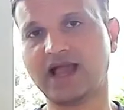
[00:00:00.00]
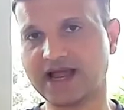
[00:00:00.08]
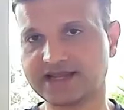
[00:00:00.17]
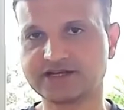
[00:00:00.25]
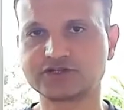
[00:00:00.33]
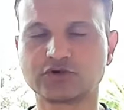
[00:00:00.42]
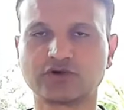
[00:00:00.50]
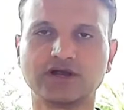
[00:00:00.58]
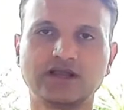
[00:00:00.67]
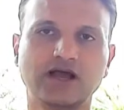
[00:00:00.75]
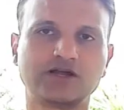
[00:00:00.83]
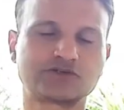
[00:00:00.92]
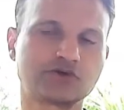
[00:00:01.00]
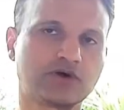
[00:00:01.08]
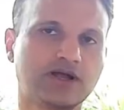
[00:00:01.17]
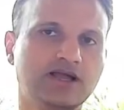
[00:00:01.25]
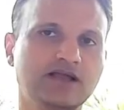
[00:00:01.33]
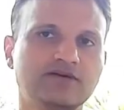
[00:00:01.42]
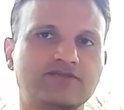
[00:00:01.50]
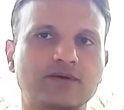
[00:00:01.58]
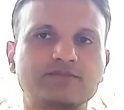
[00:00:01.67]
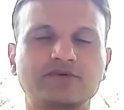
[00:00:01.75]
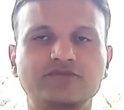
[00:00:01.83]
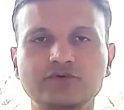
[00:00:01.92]
added sugar or sugar
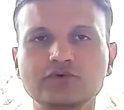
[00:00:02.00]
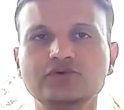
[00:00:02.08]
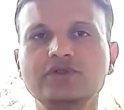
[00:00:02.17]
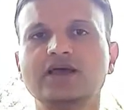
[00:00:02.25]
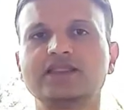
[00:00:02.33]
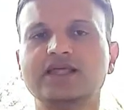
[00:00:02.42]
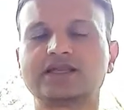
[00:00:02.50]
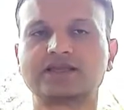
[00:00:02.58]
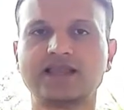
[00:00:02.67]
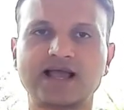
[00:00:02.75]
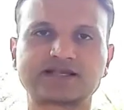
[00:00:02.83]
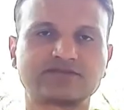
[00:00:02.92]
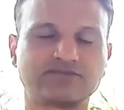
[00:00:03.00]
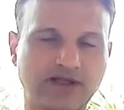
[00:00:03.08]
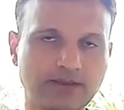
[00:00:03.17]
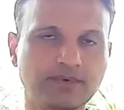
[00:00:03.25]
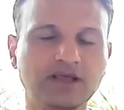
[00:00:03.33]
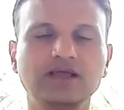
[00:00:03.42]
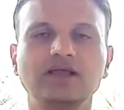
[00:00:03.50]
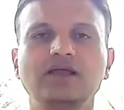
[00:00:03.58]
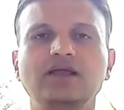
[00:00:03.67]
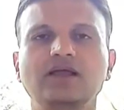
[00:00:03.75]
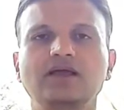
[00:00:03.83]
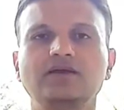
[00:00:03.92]
from the food that lacks fiber,
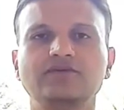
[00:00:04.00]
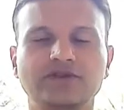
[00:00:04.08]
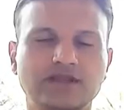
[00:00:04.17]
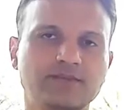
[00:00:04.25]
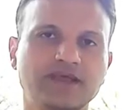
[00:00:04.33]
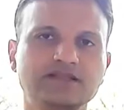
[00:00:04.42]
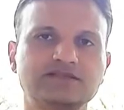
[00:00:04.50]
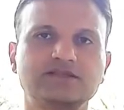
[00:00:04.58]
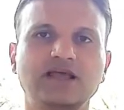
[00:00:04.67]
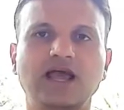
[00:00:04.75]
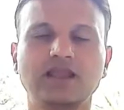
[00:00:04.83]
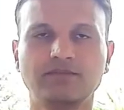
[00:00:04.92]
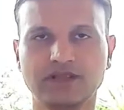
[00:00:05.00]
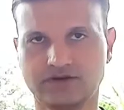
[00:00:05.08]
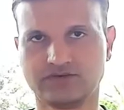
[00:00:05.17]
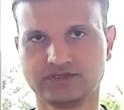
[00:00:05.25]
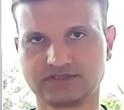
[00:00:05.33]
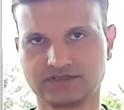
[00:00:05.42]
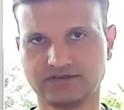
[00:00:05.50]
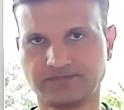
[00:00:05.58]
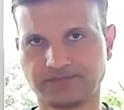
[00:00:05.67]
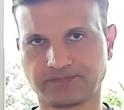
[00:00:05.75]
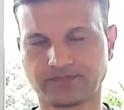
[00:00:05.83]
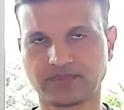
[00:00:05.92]
vitamins, and minerals.
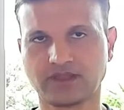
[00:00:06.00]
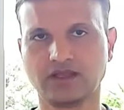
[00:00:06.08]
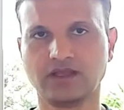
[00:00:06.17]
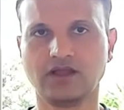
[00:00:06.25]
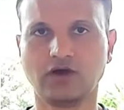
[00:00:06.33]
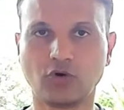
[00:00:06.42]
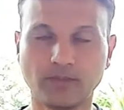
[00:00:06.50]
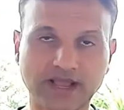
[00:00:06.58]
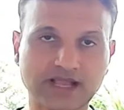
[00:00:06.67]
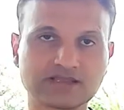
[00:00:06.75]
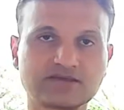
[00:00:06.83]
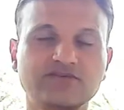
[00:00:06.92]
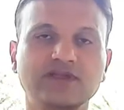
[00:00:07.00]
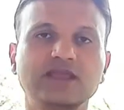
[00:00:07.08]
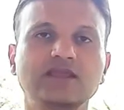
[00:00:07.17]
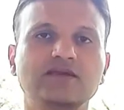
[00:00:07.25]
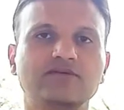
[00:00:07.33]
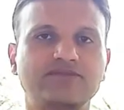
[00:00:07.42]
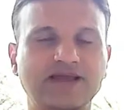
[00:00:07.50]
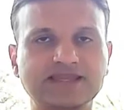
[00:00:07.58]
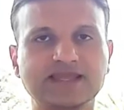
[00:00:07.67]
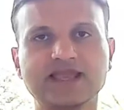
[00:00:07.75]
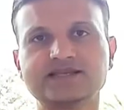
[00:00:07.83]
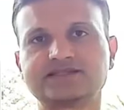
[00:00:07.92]
Omega-3
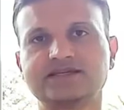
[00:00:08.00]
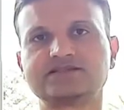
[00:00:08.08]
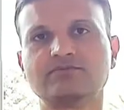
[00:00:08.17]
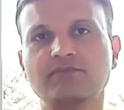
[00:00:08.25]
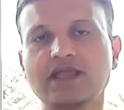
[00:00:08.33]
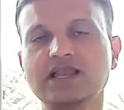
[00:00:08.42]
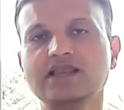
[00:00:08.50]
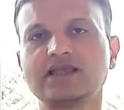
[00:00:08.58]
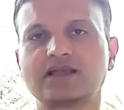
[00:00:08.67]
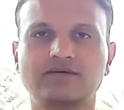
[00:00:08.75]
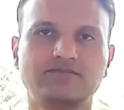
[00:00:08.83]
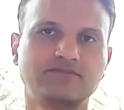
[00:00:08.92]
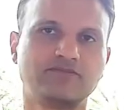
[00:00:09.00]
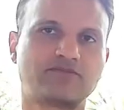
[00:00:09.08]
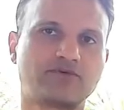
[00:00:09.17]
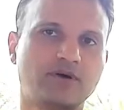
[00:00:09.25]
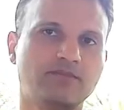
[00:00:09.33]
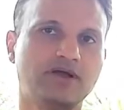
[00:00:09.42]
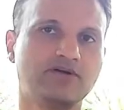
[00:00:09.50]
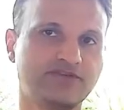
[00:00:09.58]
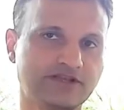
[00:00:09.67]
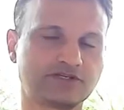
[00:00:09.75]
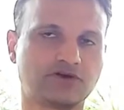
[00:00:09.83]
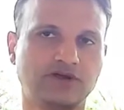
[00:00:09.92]
fatty acids mainly come from
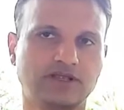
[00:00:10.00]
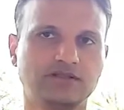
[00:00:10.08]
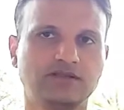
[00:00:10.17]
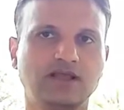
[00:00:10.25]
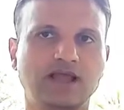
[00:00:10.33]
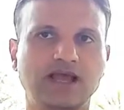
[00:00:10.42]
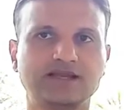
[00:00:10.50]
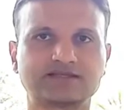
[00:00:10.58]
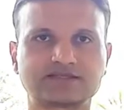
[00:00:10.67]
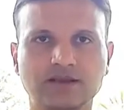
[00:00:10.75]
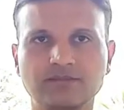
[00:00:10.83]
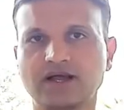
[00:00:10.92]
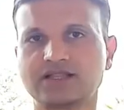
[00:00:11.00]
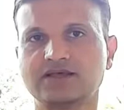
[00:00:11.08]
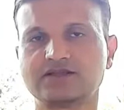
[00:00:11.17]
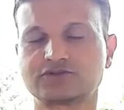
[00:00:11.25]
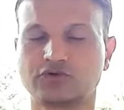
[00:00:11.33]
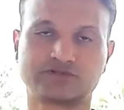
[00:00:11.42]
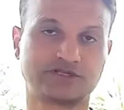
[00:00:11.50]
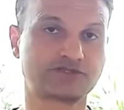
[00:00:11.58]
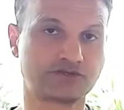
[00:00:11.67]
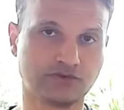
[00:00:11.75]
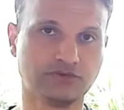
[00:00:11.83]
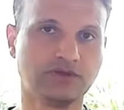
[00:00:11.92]
fish oil and some other sources
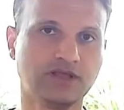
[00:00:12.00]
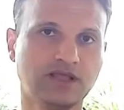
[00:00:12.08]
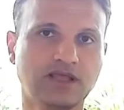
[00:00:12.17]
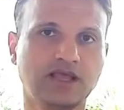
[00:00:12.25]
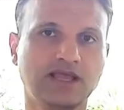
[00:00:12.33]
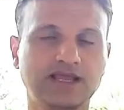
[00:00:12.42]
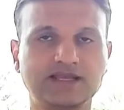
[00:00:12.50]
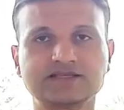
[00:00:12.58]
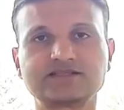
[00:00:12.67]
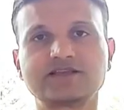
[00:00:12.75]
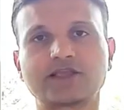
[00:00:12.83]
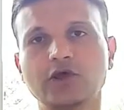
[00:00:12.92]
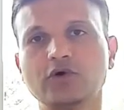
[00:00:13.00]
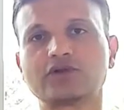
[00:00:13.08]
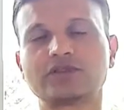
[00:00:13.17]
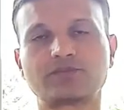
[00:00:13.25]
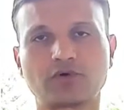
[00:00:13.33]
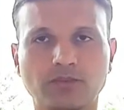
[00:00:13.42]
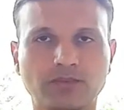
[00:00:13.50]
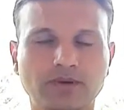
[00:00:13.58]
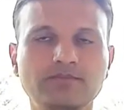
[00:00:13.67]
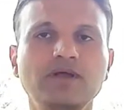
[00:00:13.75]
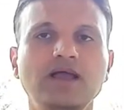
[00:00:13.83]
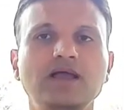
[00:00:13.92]
too. It doesn't cure the
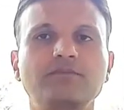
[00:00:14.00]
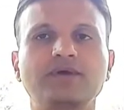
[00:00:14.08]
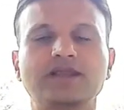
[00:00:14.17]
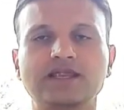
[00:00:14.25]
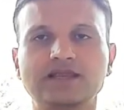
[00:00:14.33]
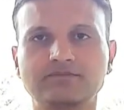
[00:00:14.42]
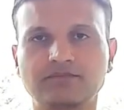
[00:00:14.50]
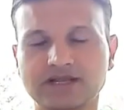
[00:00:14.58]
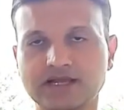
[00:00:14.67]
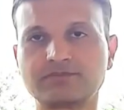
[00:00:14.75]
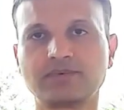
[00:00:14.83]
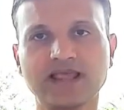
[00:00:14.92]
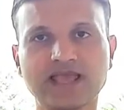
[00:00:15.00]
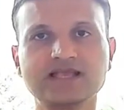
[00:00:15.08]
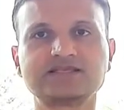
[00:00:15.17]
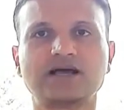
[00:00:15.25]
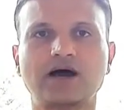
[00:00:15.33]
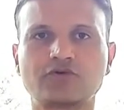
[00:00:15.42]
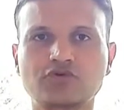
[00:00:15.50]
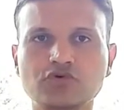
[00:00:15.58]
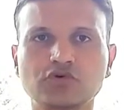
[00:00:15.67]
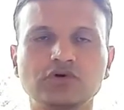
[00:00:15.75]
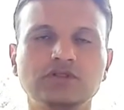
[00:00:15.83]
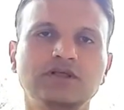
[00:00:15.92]
problem, but it plays a
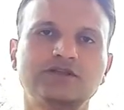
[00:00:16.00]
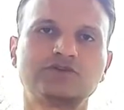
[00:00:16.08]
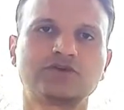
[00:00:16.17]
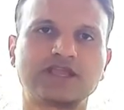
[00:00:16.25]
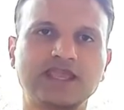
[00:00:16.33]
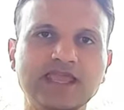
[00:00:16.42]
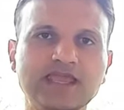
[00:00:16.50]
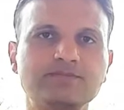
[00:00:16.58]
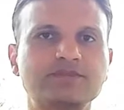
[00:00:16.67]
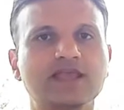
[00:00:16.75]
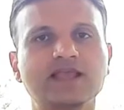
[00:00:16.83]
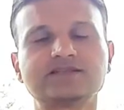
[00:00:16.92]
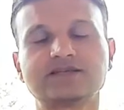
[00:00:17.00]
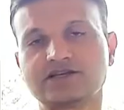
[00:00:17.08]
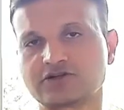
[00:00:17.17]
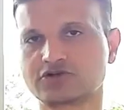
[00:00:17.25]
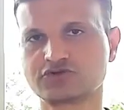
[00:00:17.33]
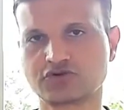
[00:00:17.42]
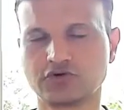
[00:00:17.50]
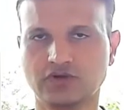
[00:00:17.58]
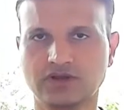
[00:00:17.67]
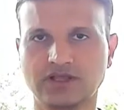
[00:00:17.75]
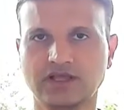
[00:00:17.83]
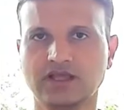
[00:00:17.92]
role to keep things under
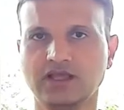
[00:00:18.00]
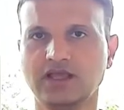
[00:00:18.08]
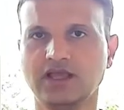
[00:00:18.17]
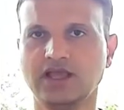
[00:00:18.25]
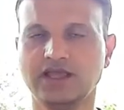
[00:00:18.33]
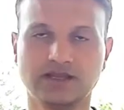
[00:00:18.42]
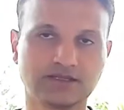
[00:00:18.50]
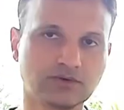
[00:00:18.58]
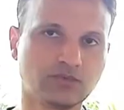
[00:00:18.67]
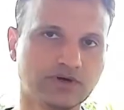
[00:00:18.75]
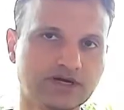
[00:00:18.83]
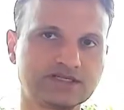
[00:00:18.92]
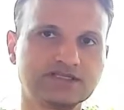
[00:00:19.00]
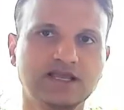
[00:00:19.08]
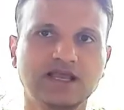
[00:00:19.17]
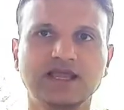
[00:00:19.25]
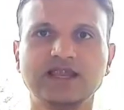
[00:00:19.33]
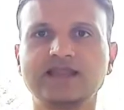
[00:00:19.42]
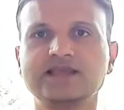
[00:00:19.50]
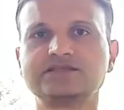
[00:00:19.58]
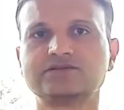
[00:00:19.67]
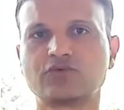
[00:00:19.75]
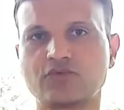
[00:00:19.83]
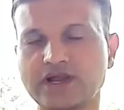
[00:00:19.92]
control. In other words, it
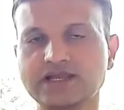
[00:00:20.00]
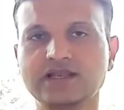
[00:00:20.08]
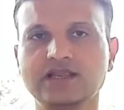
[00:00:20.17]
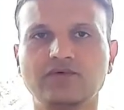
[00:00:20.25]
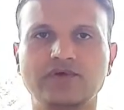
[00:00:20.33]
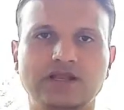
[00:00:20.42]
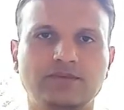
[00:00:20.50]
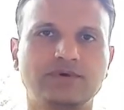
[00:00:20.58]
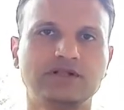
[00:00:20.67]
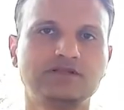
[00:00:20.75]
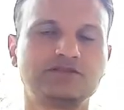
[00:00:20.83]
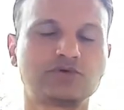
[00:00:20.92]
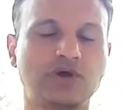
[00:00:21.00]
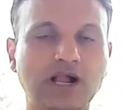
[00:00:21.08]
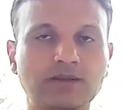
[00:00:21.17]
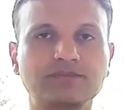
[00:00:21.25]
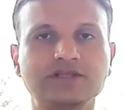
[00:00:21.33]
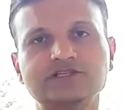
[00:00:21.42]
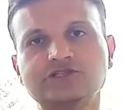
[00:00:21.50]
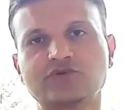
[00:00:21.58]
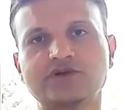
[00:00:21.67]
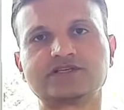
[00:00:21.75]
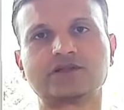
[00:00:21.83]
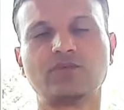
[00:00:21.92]
is readily available to help the
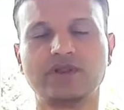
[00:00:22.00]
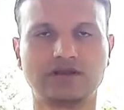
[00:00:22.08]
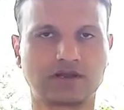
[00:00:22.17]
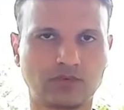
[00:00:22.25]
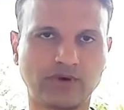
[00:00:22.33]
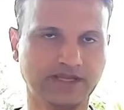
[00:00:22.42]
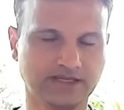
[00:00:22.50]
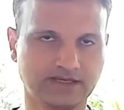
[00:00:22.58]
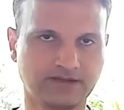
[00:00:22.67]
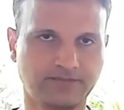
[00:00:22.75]
situation when required.